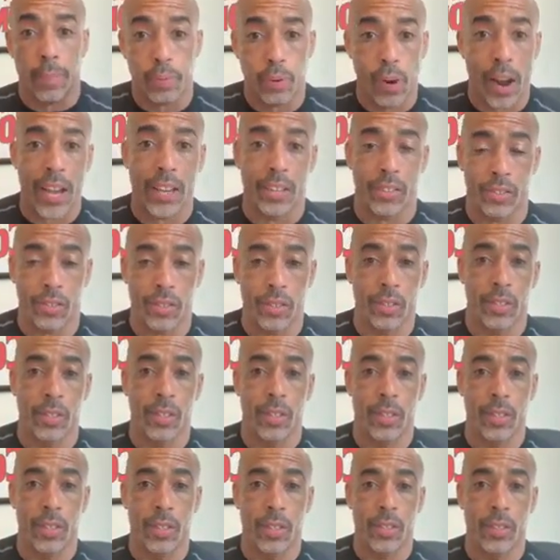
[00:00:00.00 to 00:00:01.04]
the price.
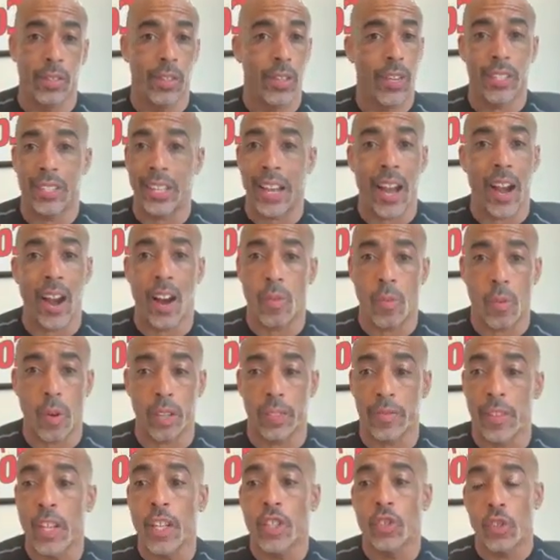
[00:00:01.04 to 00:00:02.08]
That's not how it
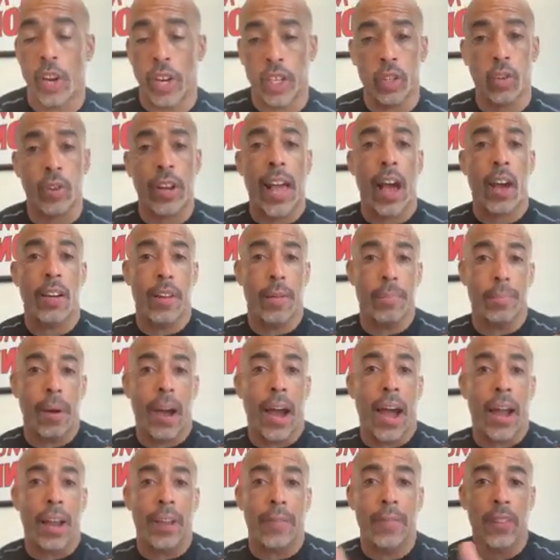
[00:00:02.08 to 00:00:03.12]
works. Try to go down and
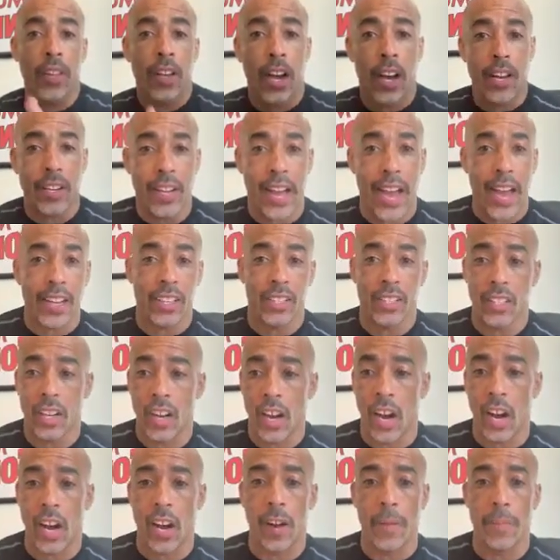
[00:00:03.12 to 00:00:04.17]
buy a nice
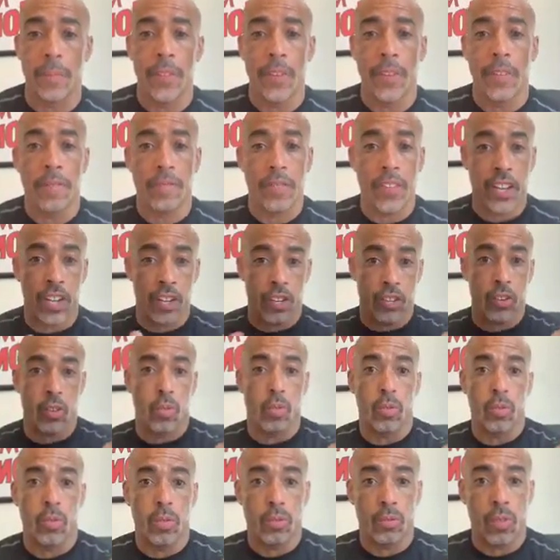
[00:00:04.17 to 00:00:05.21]

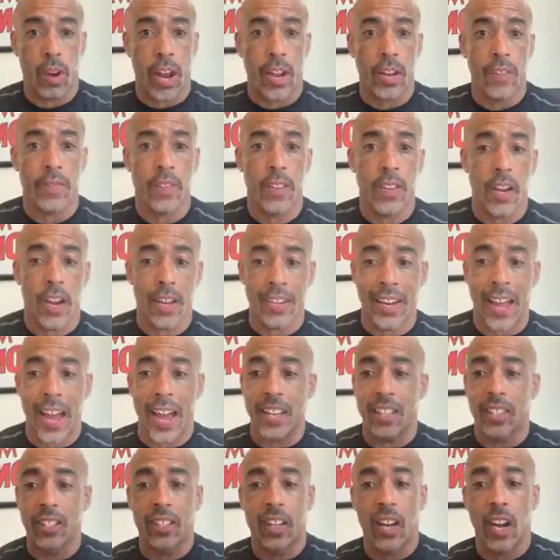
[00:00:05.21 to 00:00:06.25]
vehicle, right? A
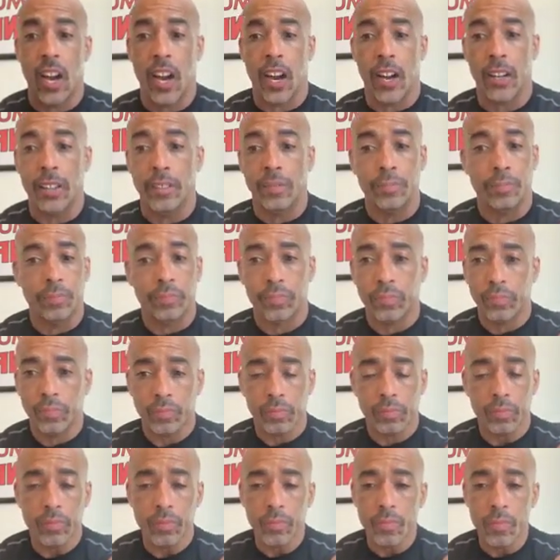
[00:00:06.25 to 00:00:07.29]
nice Bugatti
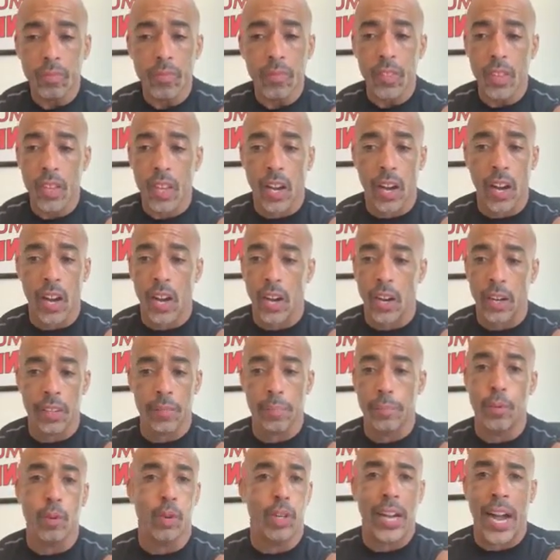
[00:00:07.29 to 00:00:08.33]

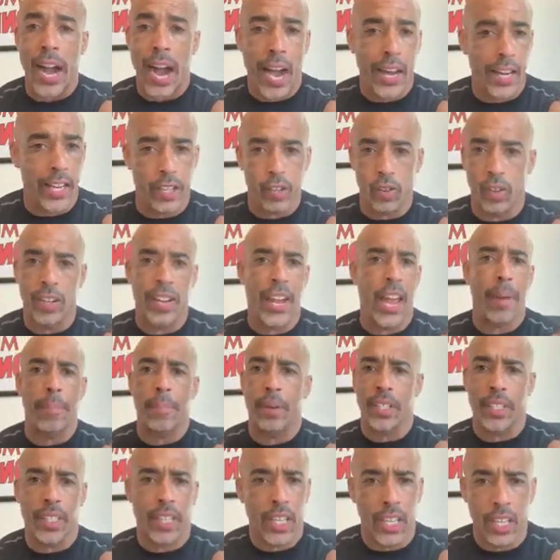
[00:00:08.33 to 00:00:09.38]
or
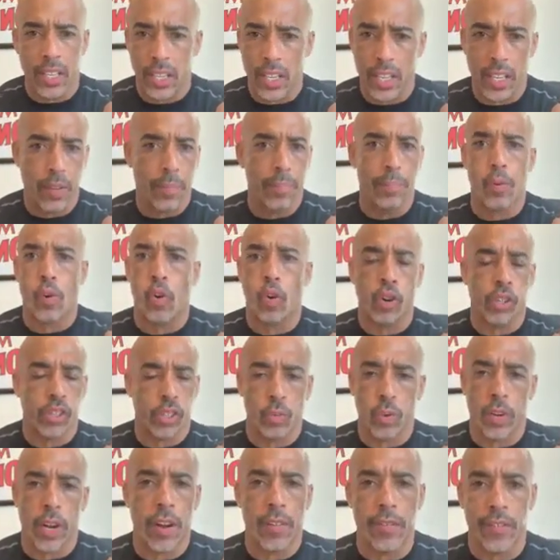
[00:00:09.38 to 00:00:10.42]
Lamborghini,
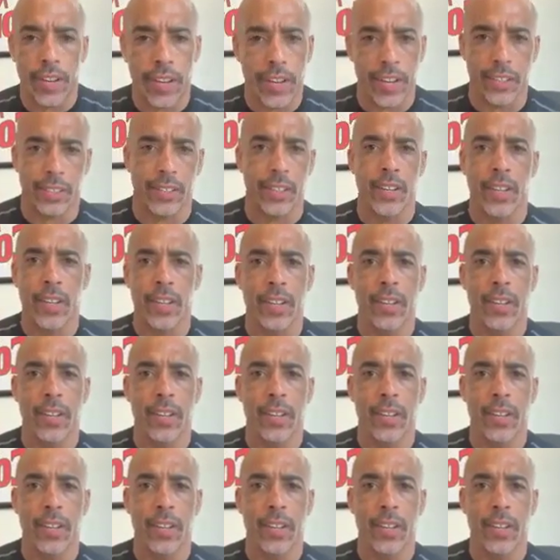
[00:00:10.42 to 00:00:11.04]
Porsche, whatever it is,